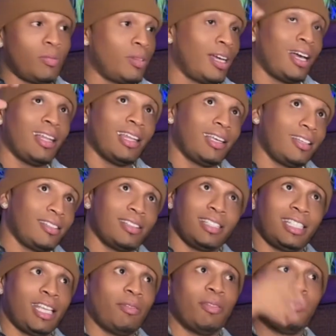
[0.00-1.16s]
had like
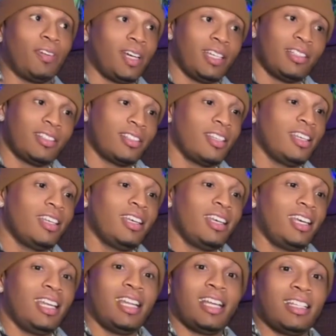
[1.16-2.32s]
7 fights,
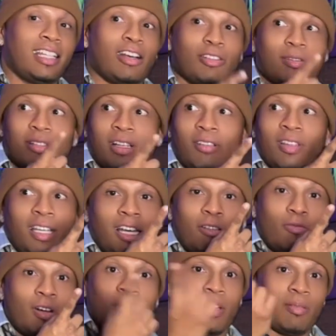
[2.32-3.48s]
and I only had
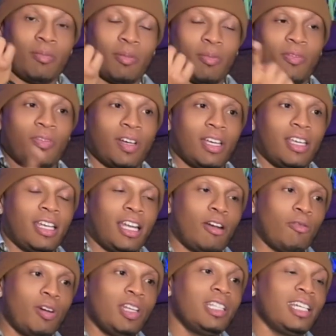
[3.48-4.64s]
one MMA fight. And I
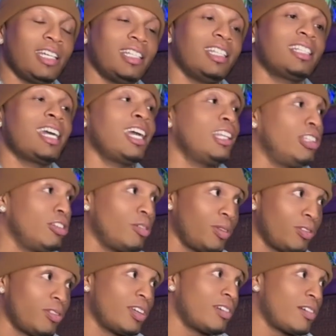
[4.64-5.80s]
went in there. This guy took me to
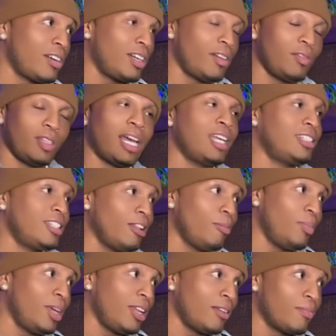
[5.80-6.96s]
the ground and everything. I still
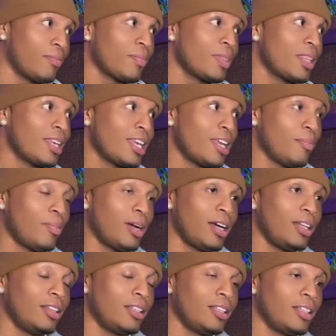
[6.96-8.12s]
beat him,
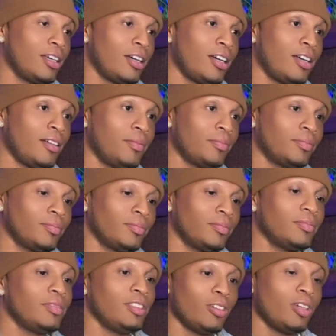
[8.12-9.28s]
but
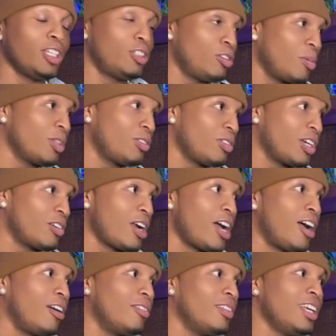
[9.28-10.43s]
he took me to the
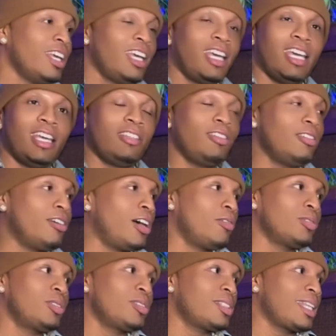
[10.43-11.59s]
ground, and I
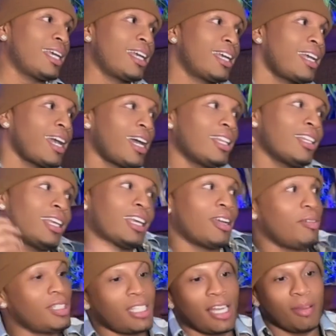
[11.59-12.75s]
was just like a cat. Like
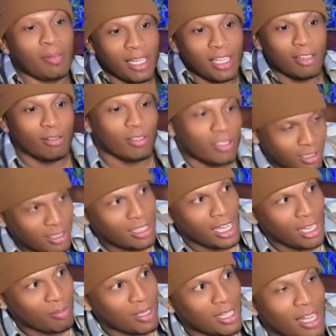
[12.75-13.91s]
every time like he'll
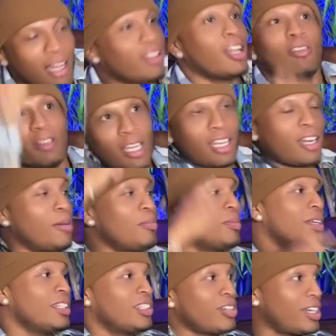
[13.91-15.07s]
take me down, I'll get up
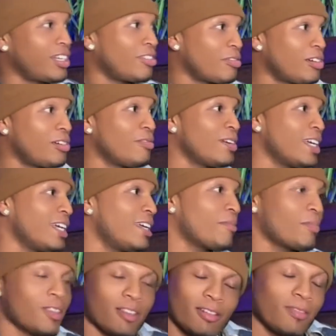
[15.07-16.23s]
and try to run
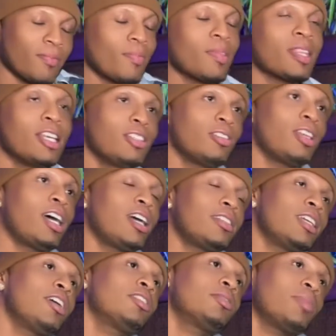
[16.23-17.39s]
away. So that
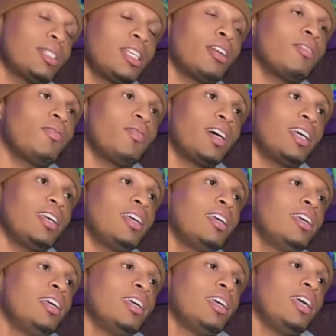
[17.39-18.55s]
was my second fight,
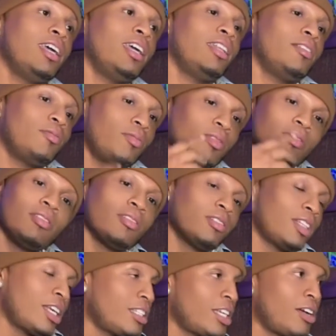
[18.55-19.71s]
and
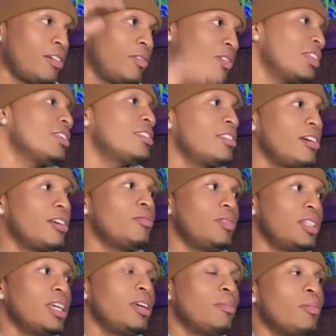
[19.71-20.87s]
that's how everything started with
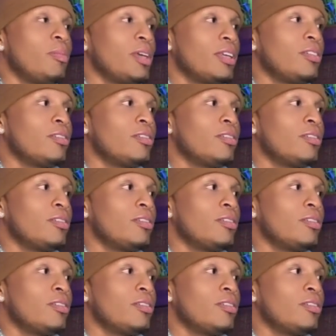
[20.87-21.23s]
the MMA.